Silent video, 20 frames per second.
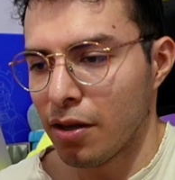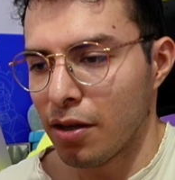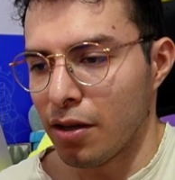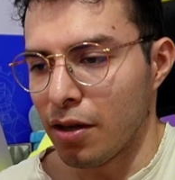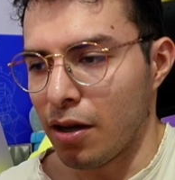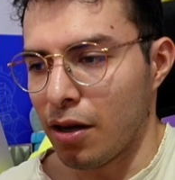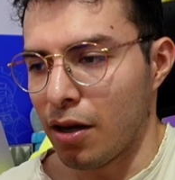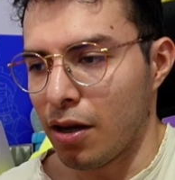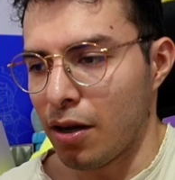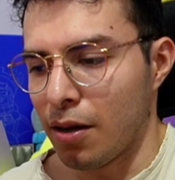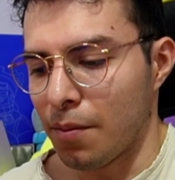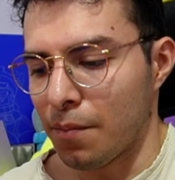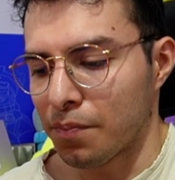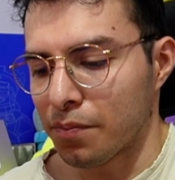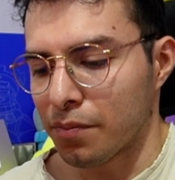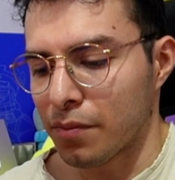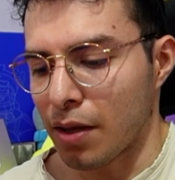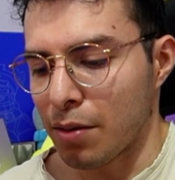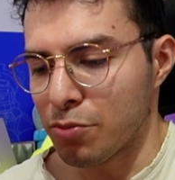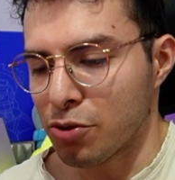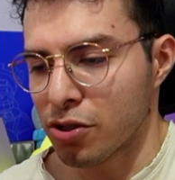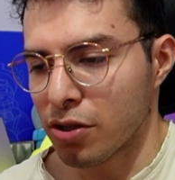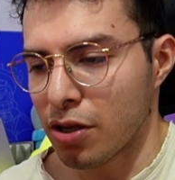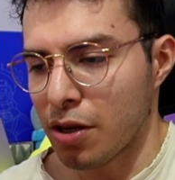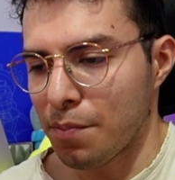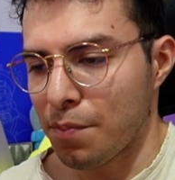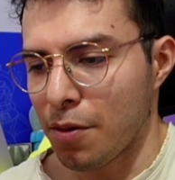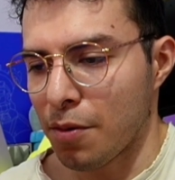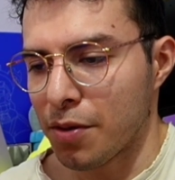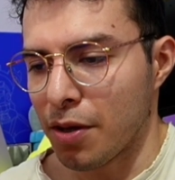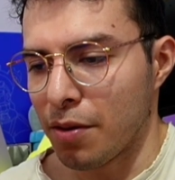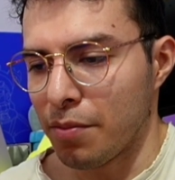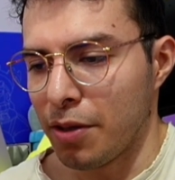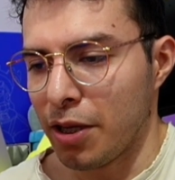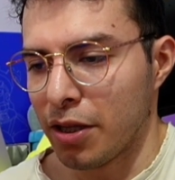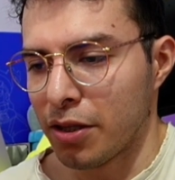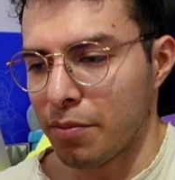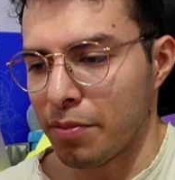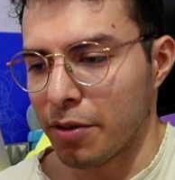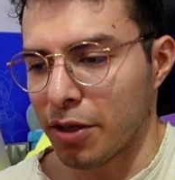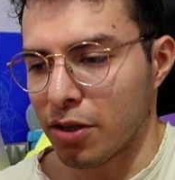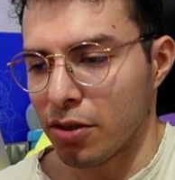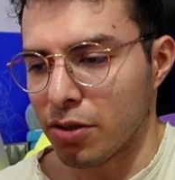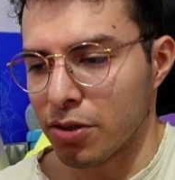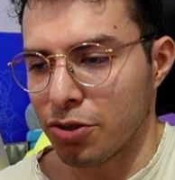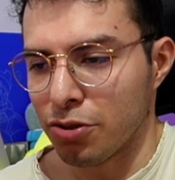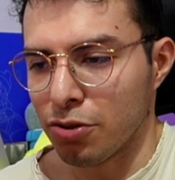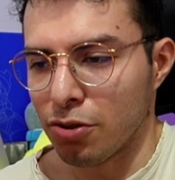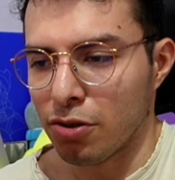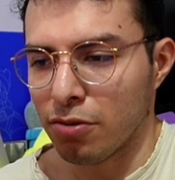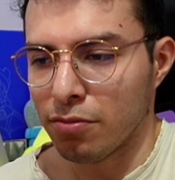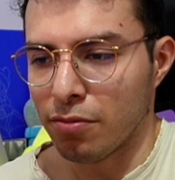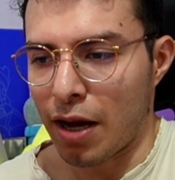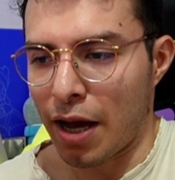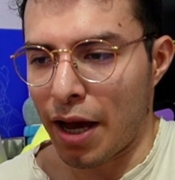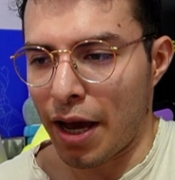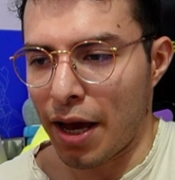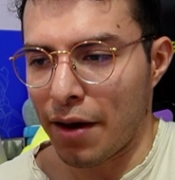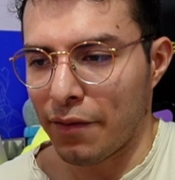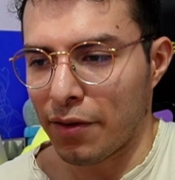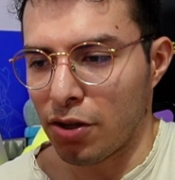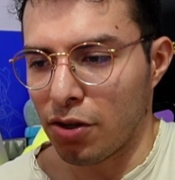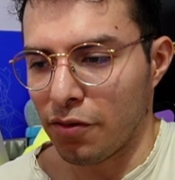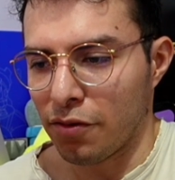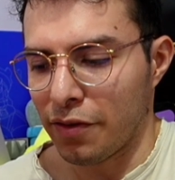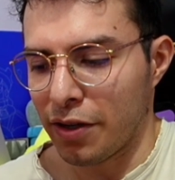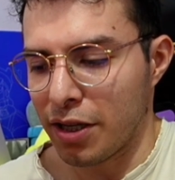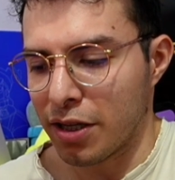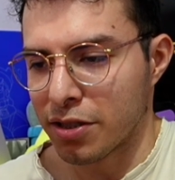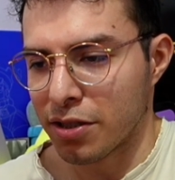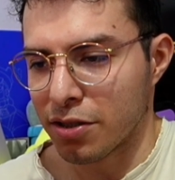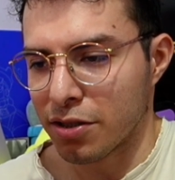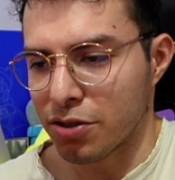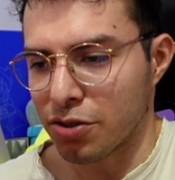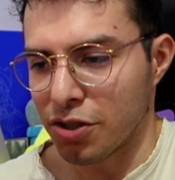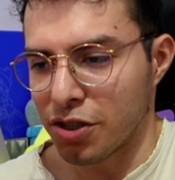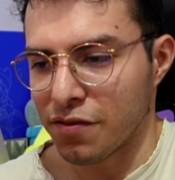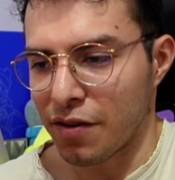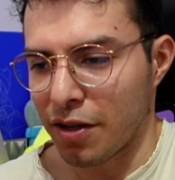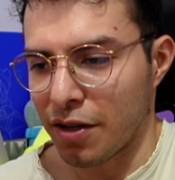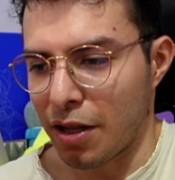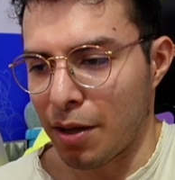I'm just gonna pop the ability because, you know, I have a lot of elixir, so it's fine.